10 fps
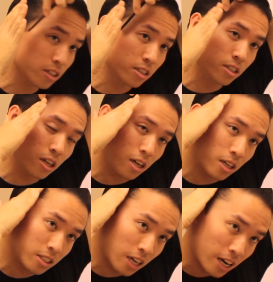as
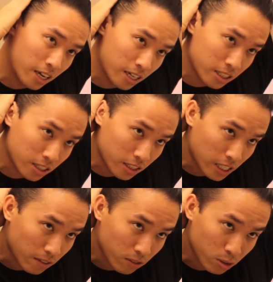uh, tight as Slick
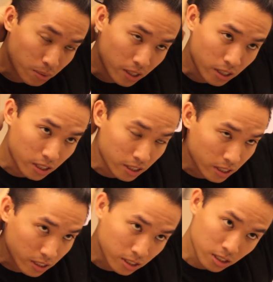Devils, but it, it
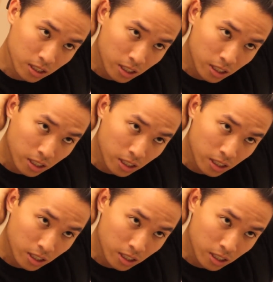is.